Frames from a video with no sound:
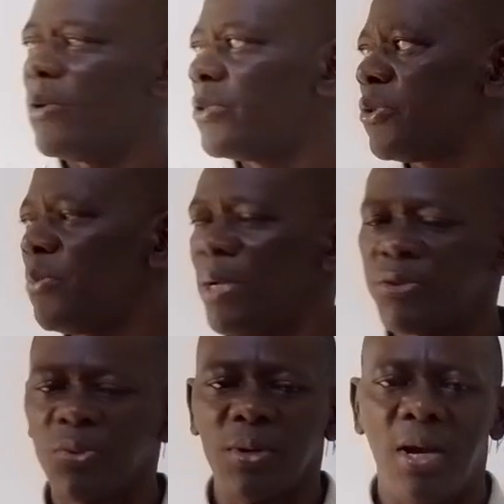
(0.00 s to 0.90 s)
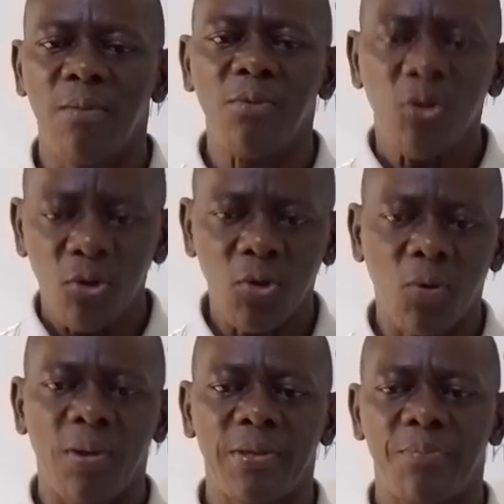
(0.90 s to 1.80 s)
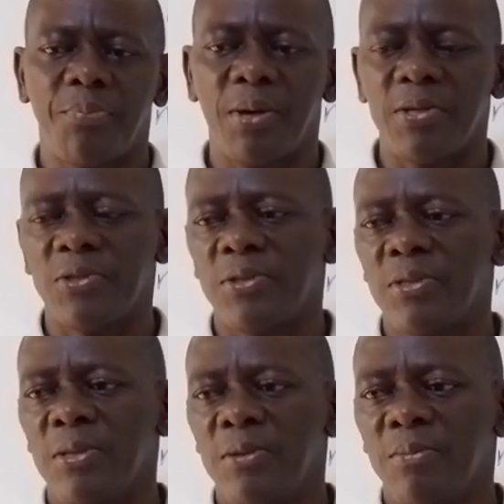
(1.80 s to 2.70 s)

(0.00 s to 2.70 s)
consumers to come, lower the price.